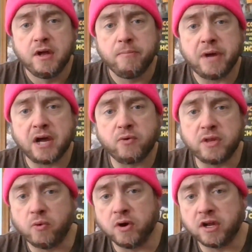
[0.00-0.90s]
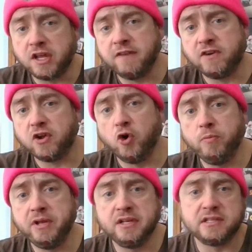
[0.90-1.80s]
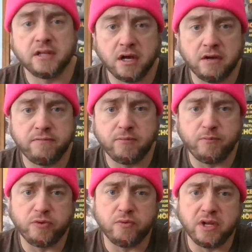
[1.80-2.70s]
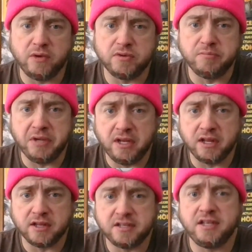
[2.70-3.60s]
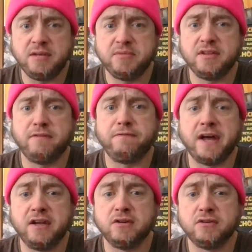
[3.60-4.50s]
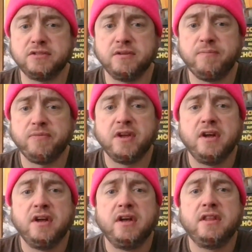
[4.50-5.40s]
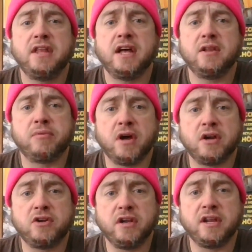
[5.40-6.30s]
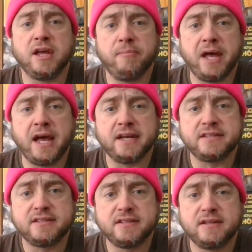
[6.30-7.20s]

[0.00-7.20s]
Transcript: back when they weren't giving Kobe his love, when he was beating the teams in the finals that LeBron couldn't get past.